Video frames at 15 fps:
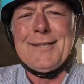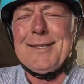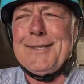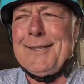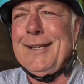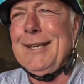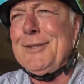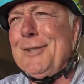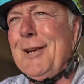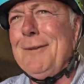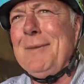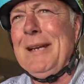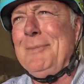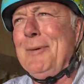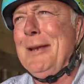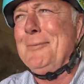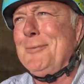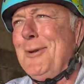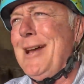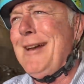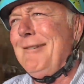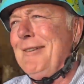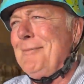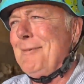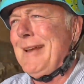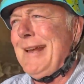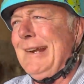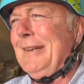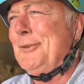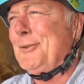to see so many people out and
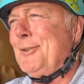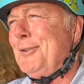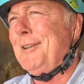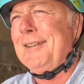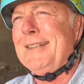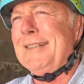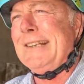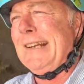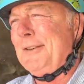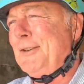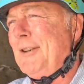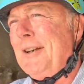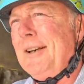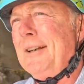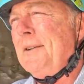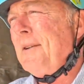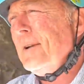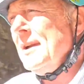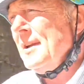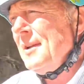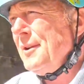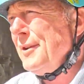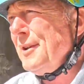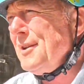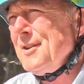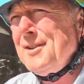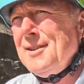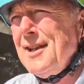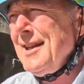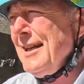about enjoying the sunshine on a
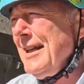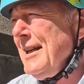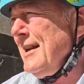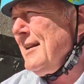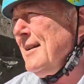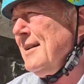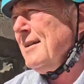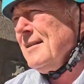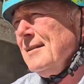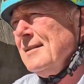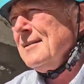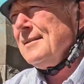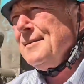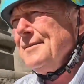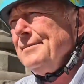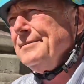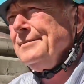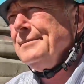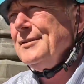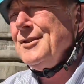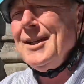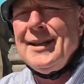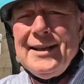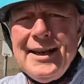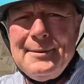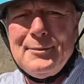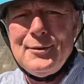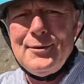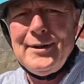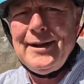sunny Sunday
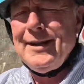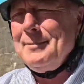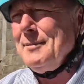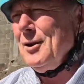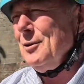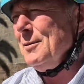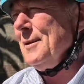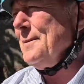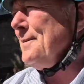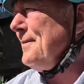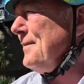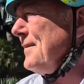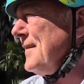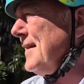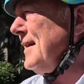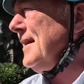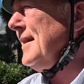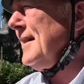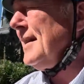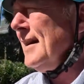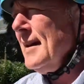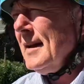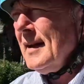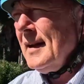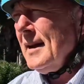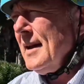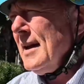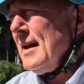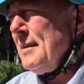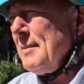morning in Melbourne.
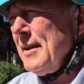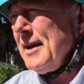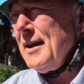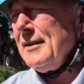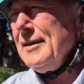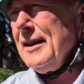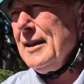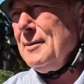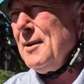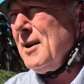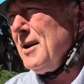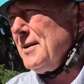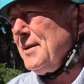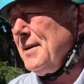But I'll tell you what,